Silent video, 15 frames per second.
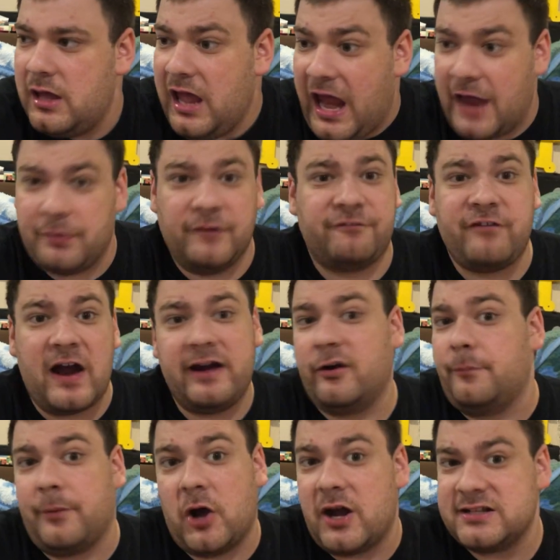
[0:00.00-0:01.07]
And the
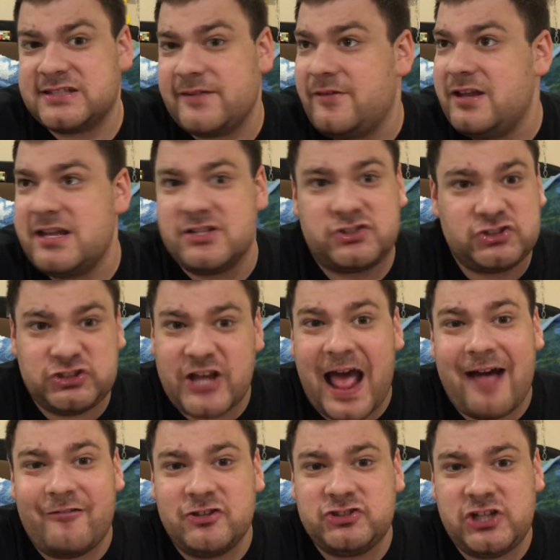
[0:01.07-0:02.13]
final boss of it is
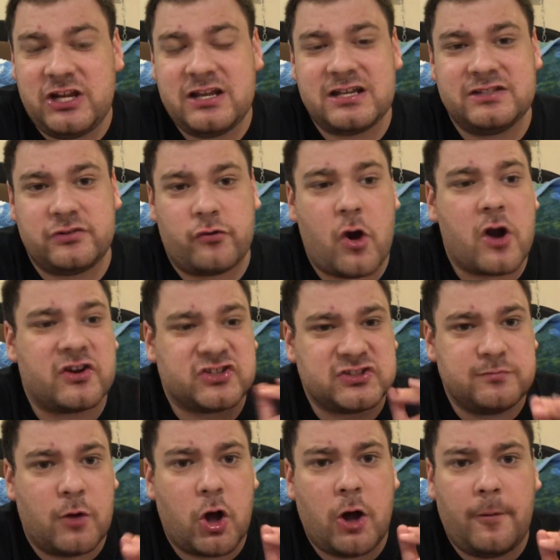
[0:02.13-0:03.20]
challenging because you're on a
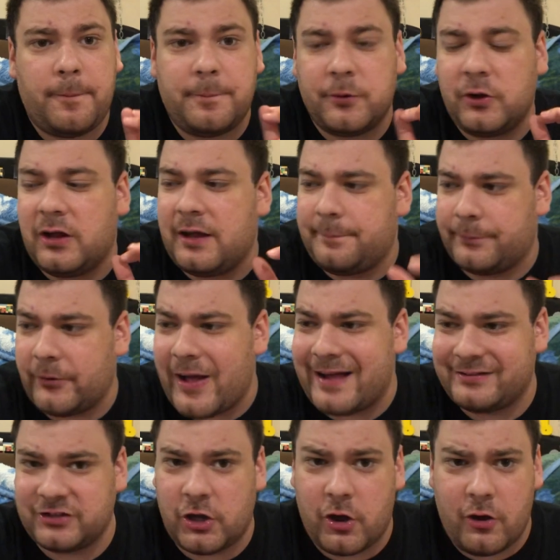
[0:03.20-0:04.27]
small
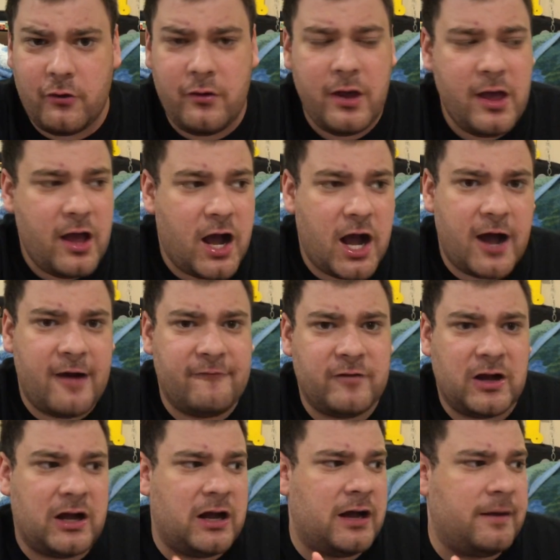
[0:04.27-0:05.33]
plateau
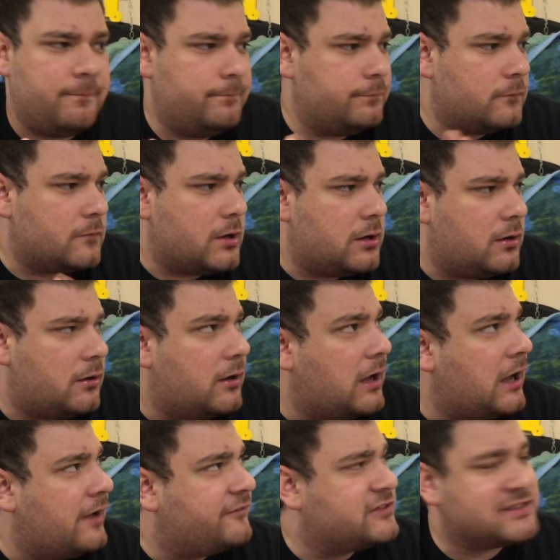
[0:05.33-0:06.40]
of
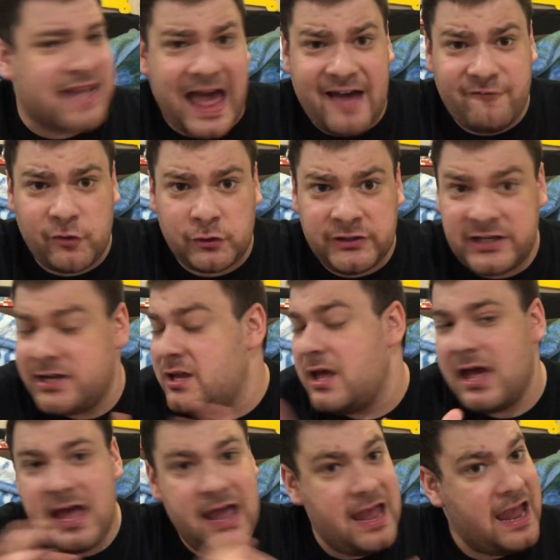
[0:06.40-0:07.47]
scaffolding,
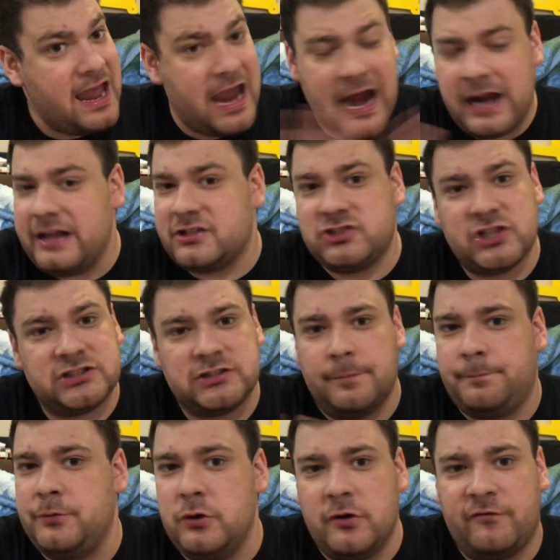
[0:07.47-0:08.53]
and it's just a
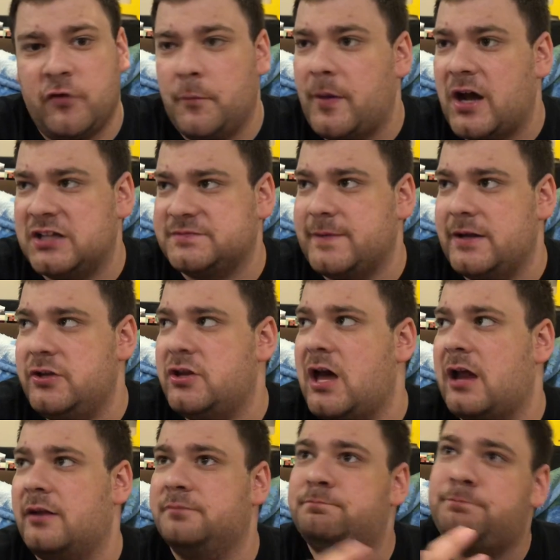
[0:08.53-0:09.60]
beautiful boss fight. You
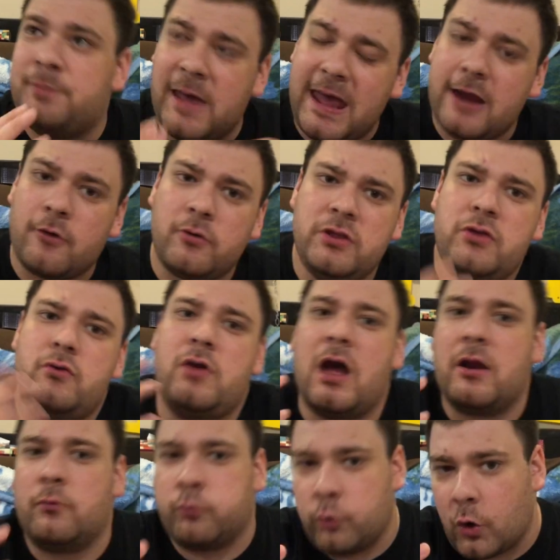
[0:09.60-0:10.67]
gotta parry, you
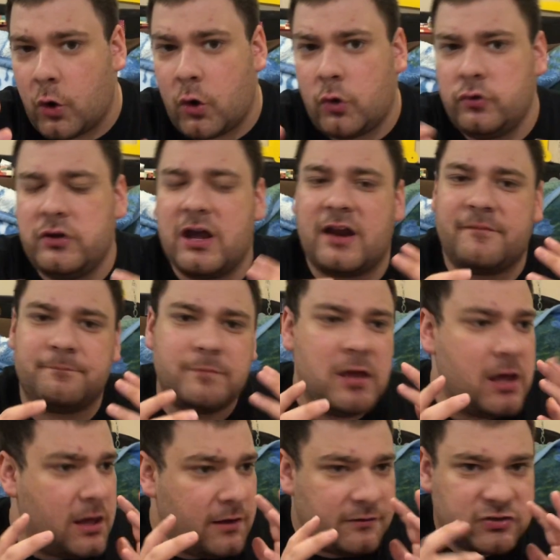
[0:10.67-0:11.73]
gotta roll, you gotta
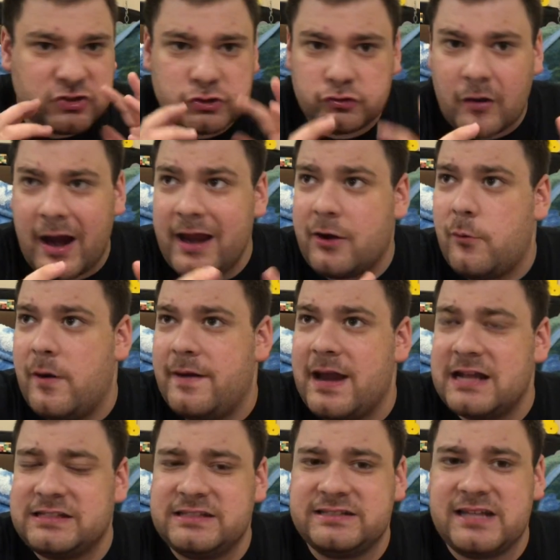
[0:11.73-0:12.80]
strike when
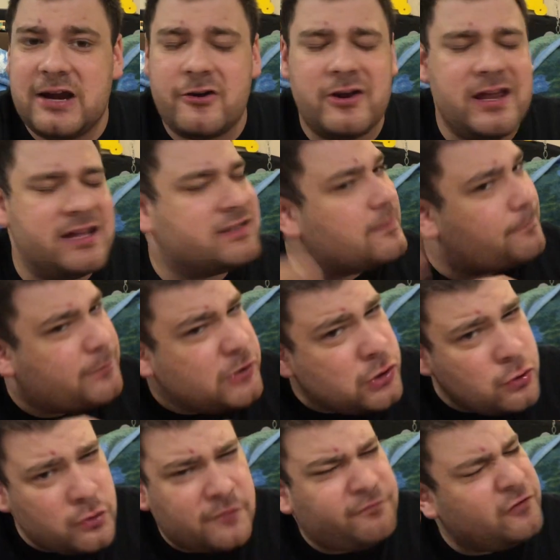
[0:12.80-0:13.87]
necessary. It's a
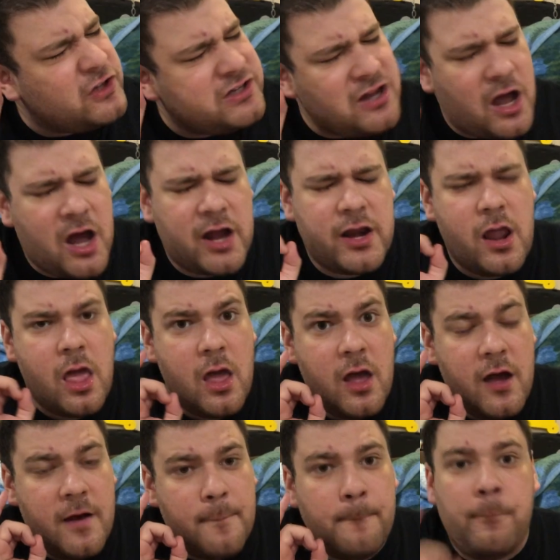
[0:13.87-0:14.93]
beautifully done
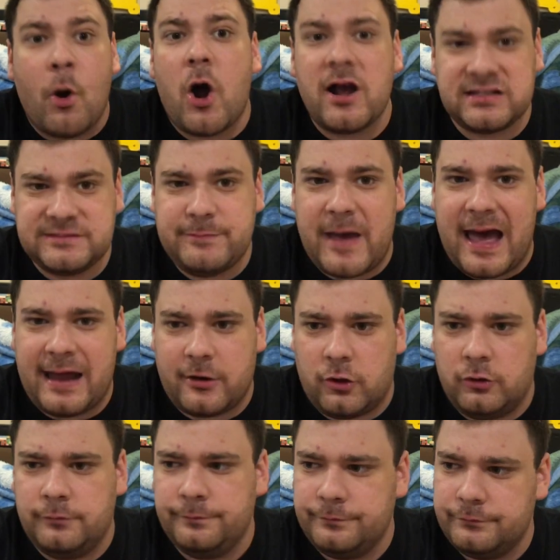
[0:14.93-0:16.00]
boss
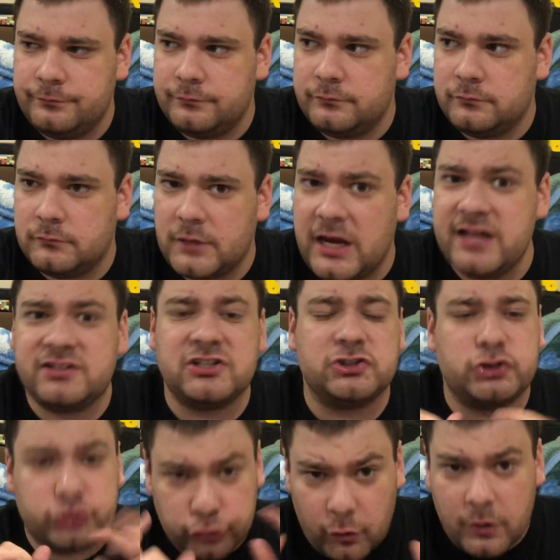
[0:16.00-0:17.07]
battle. It's a
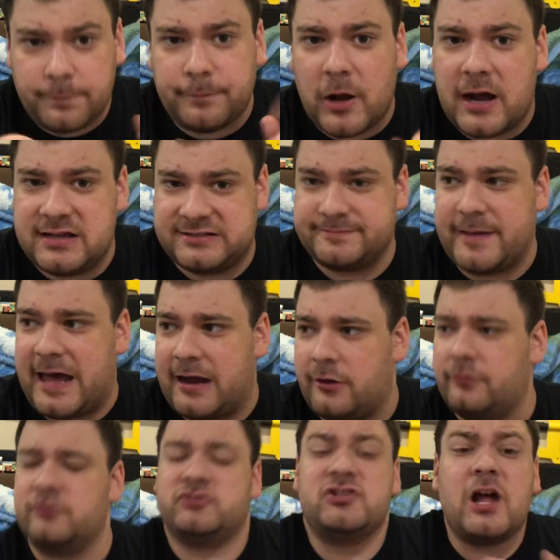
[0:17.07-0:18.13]
short boss
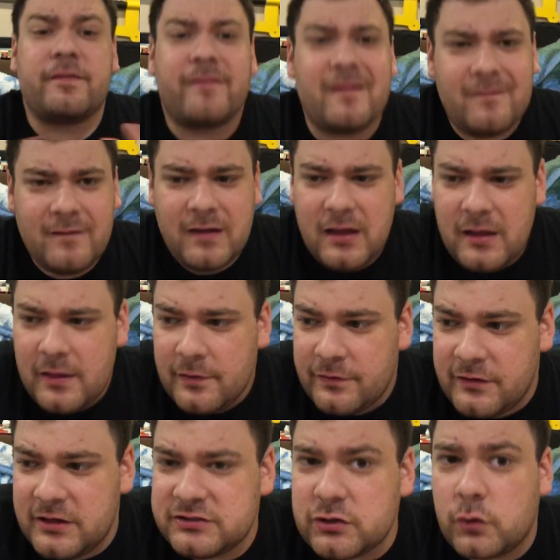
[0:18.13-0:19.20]
battle.
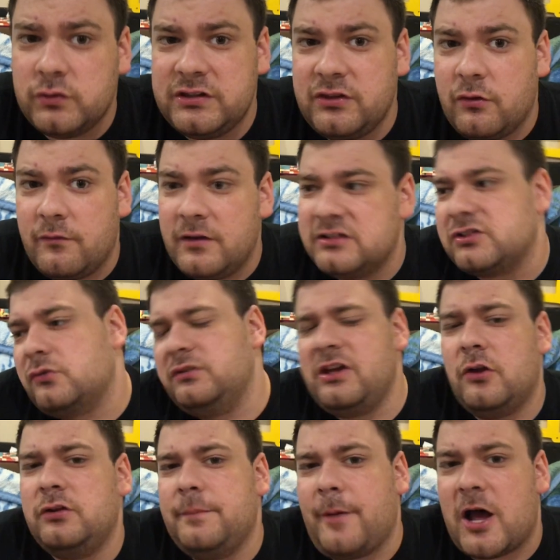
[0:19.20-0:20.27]
It's
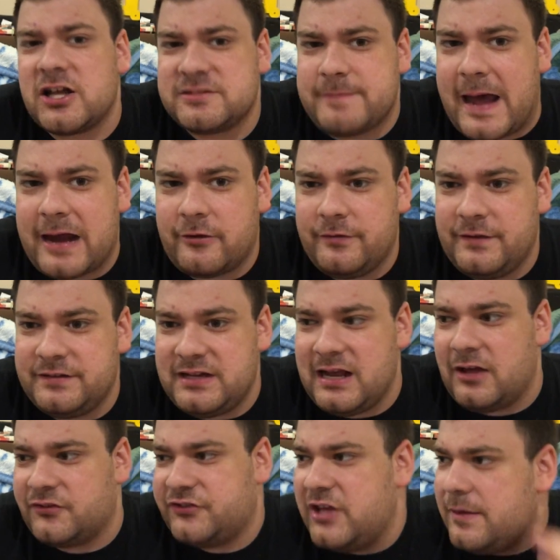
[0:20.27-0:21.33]
only boss battle in the
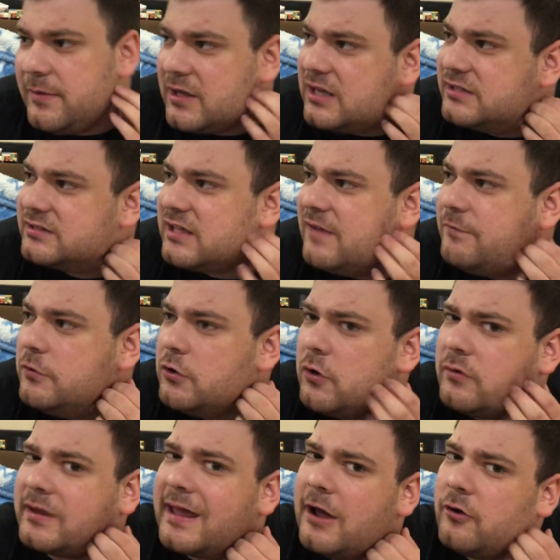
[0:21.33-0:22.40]
DLC, because if you
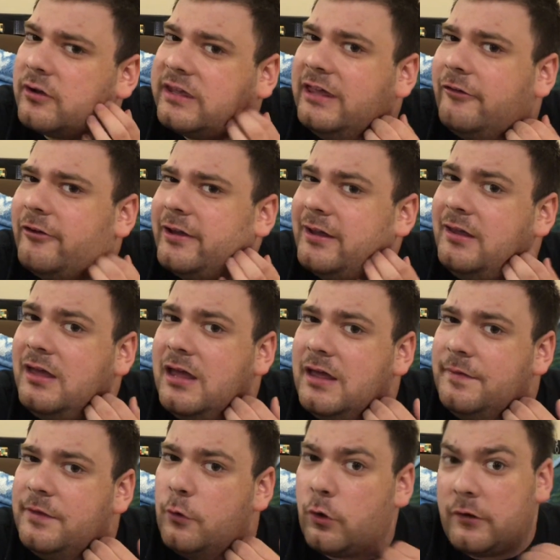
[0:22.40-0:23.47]
don't count killing
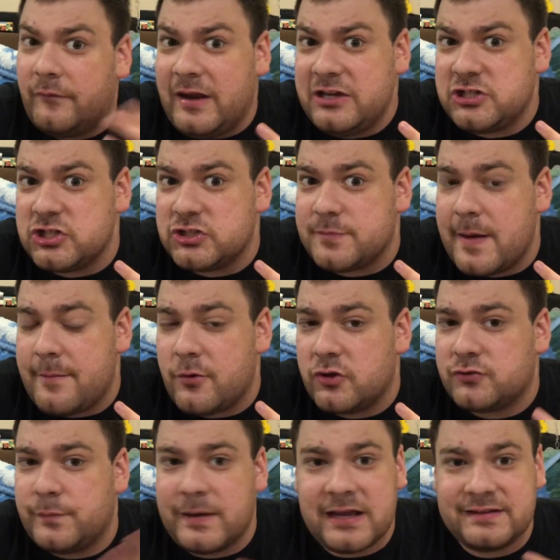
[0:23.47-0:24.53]
the Order of Ancients
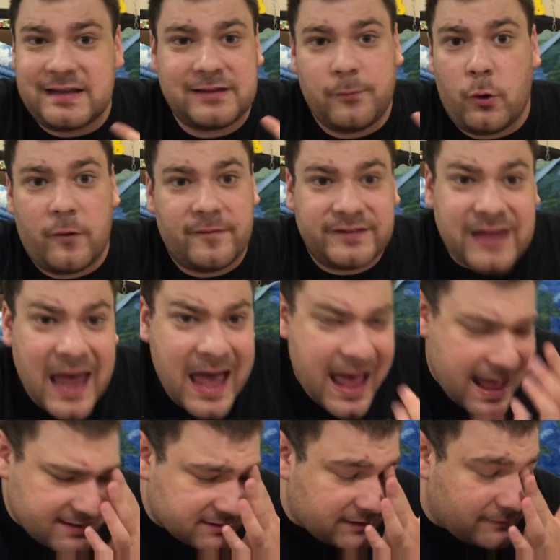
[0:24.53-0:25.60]
members, because that's more of a
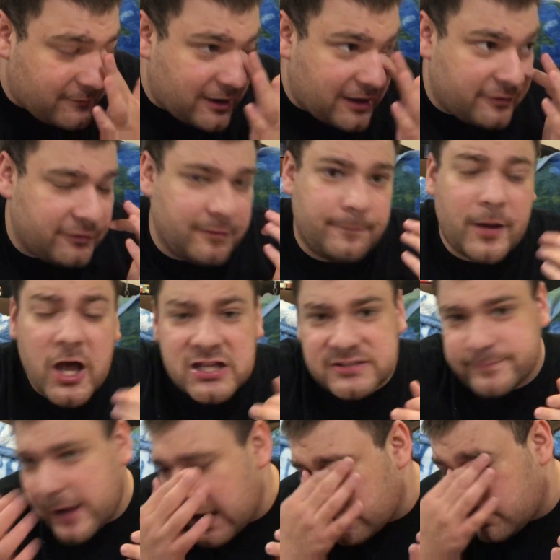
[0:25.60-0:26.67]
task and rather than boss
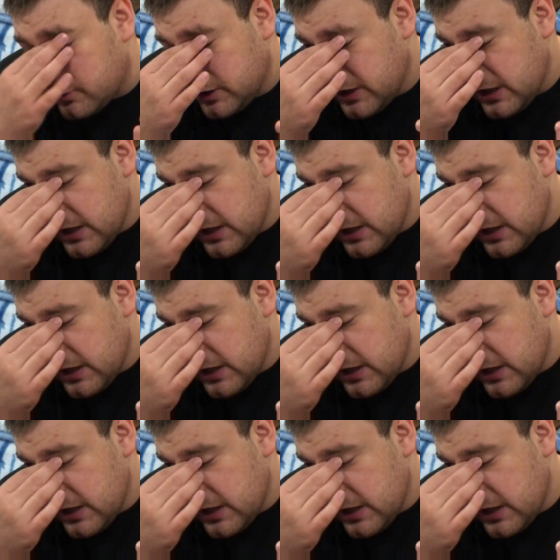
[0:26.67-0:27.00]
battle,